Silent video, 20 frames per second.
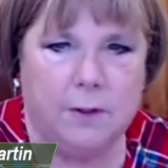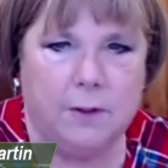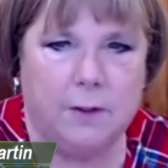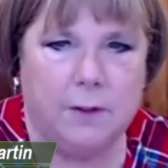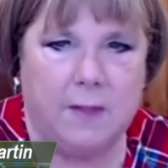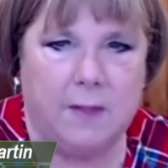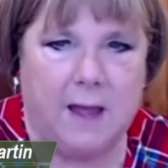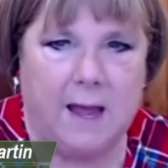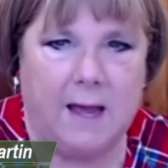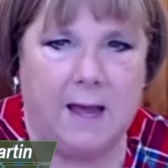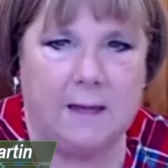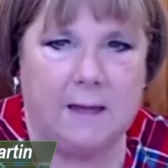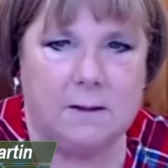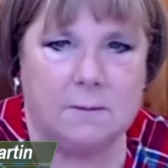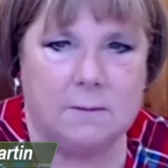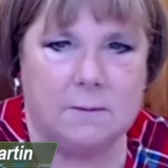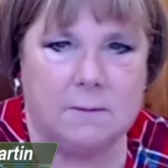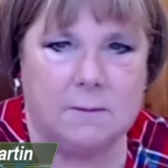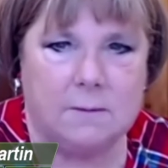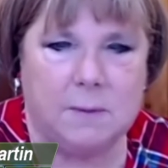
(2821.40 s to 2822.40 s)
than that,
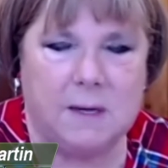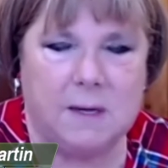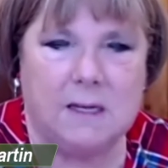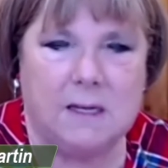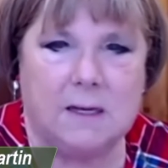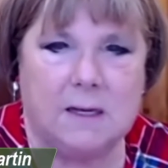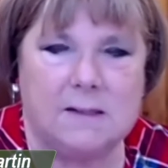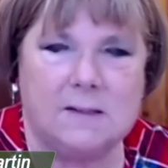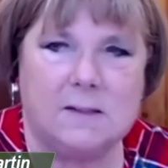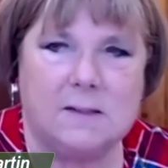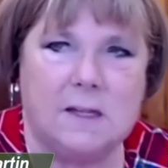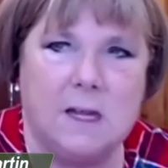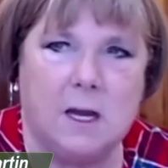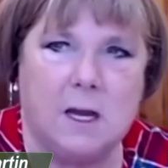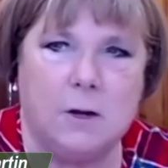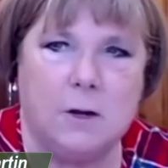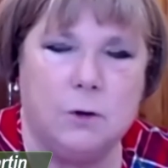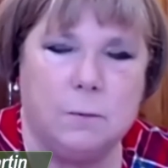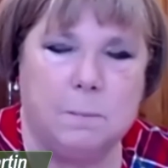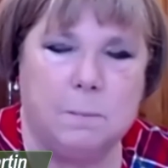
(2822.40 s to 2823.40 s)
because the
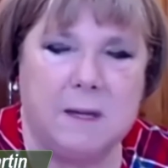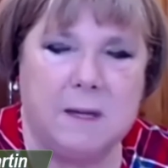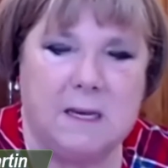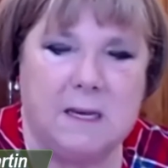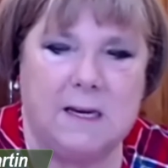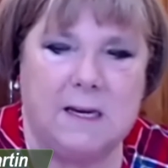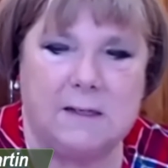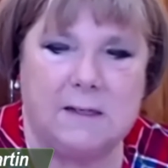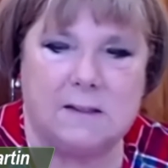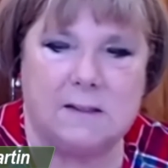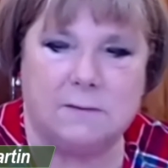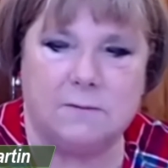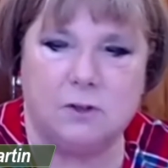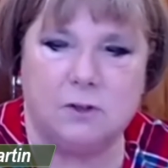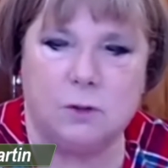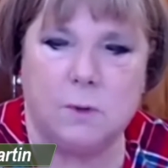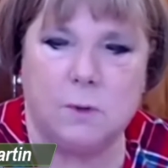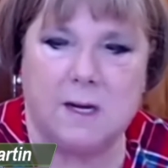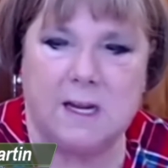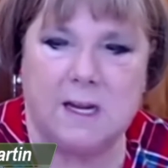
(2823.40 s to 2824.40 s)
underpinnings of
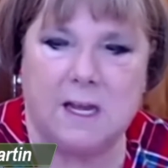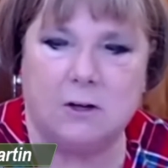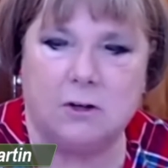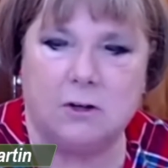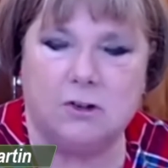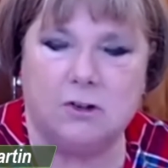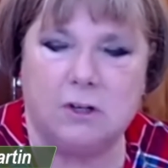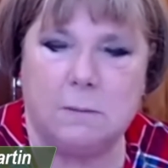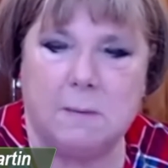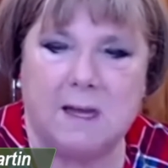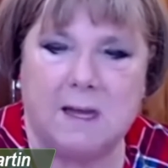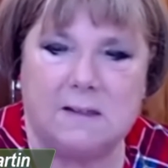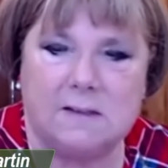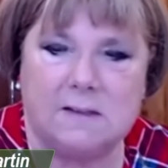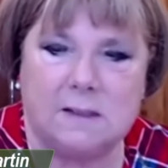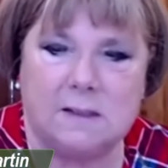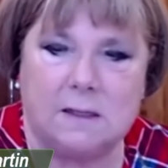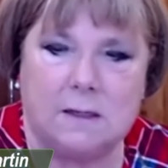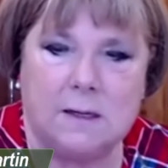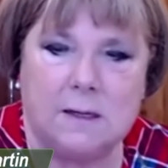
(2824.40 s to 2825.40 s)
doing energy
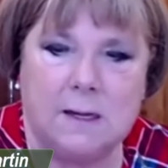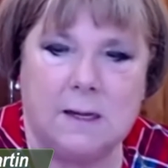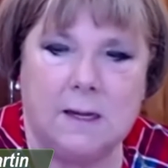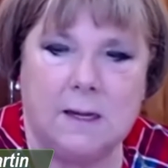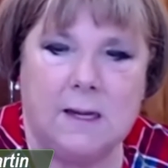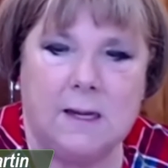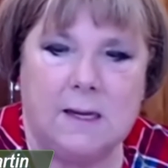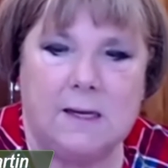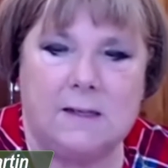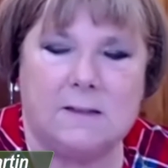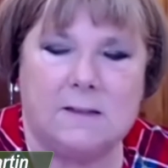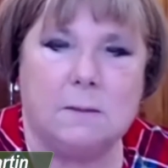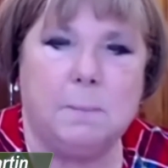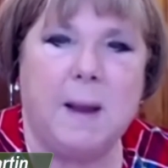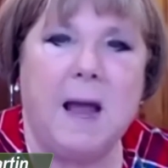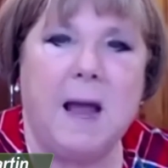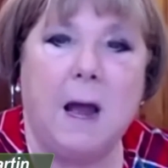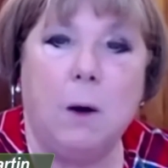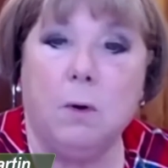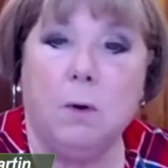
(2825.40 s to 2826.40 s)
medicine is the
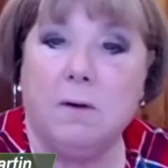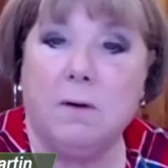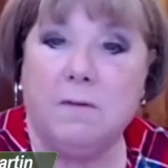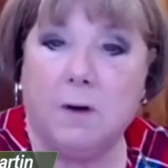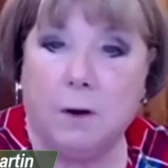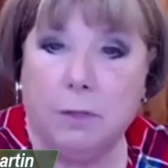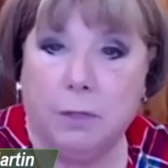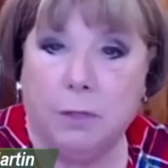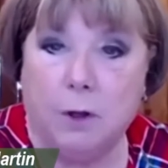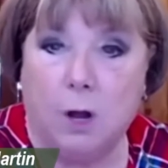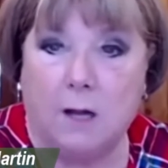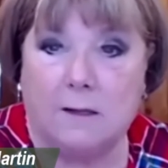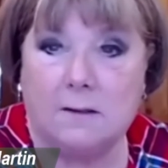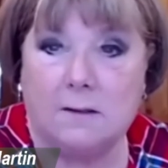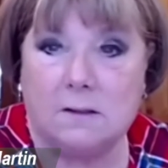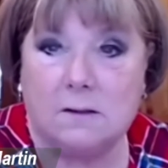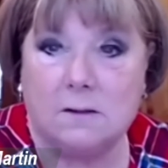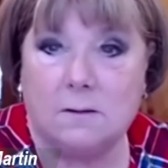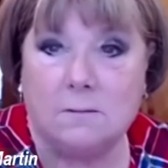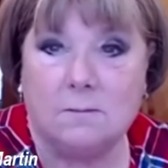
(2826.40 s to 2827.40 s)
power of our thoughts.